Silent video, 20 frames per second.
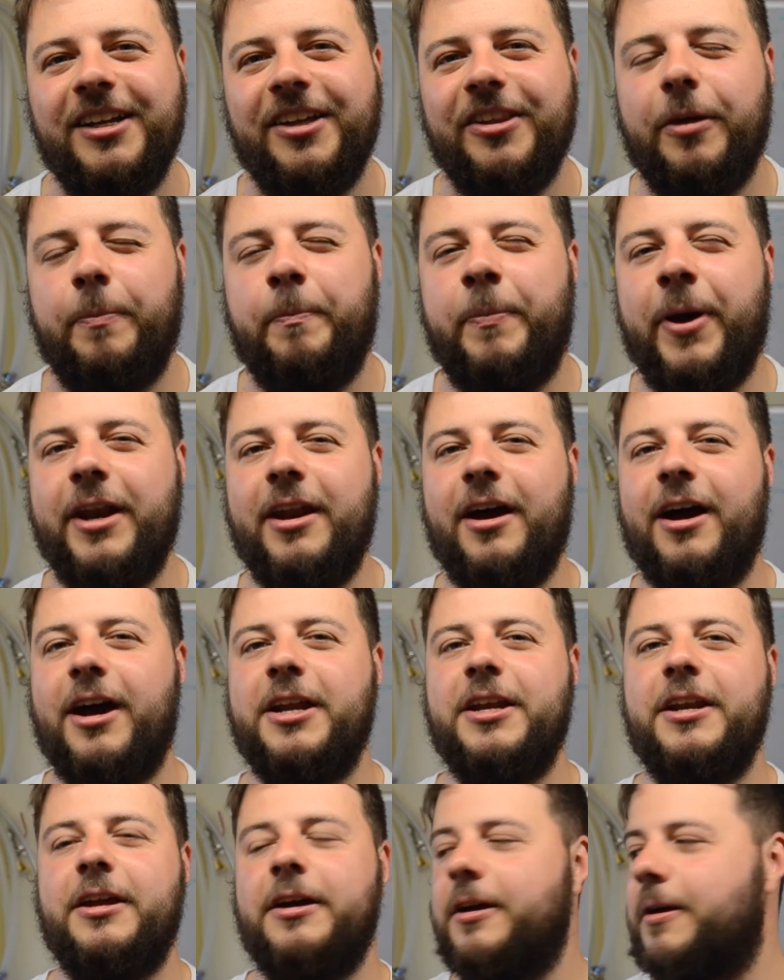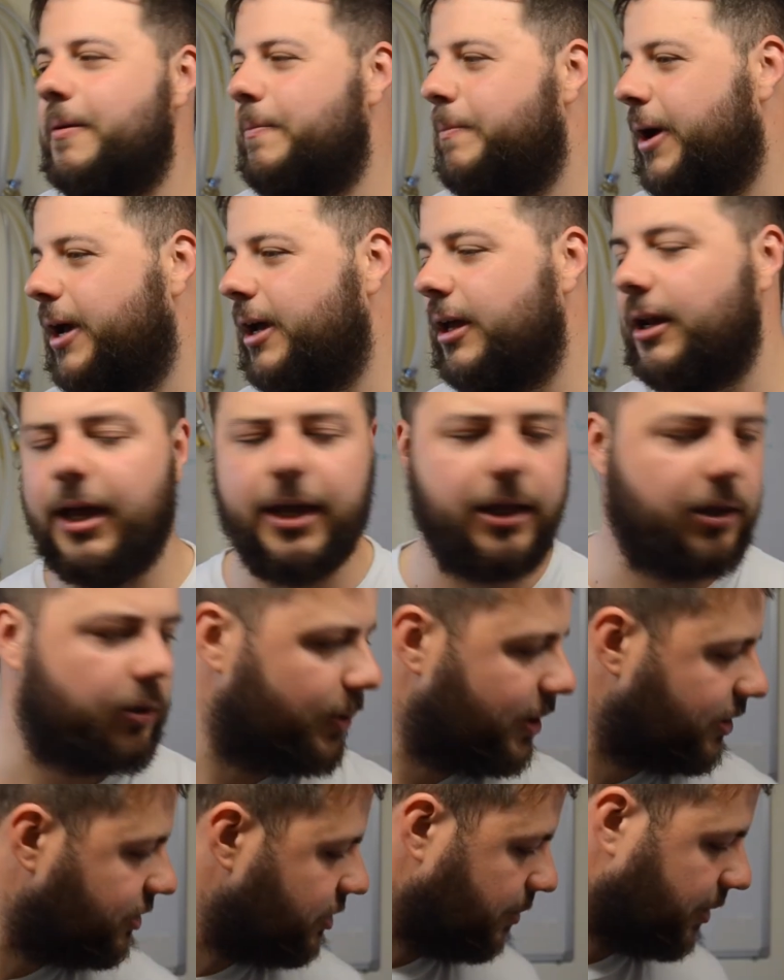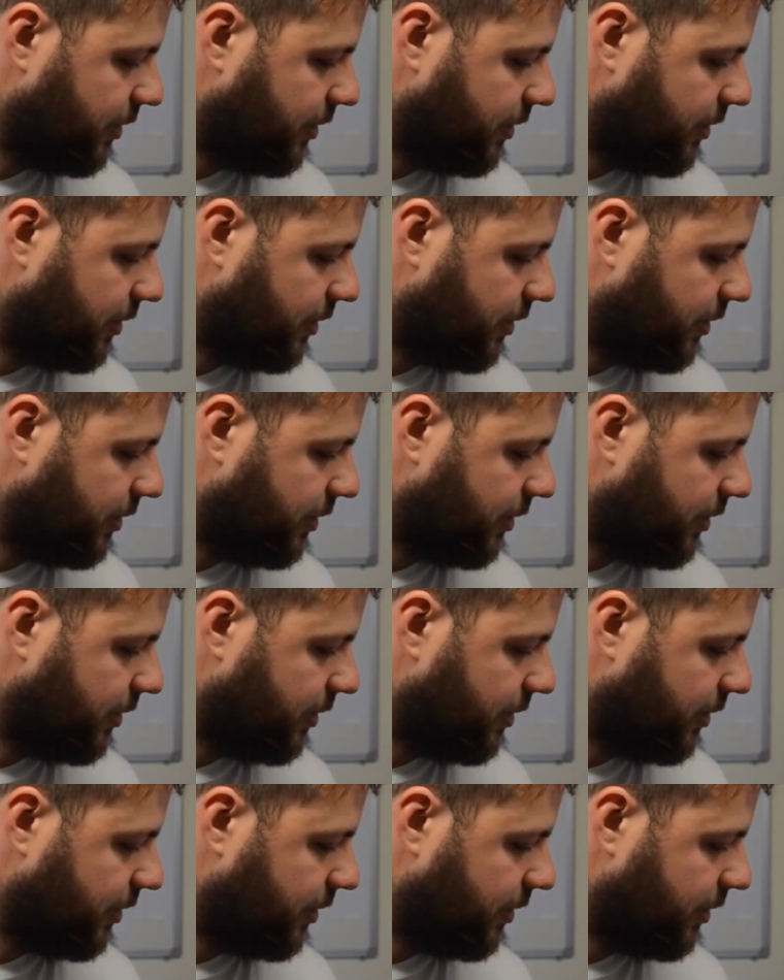The Pennine Pale Ale. Where's the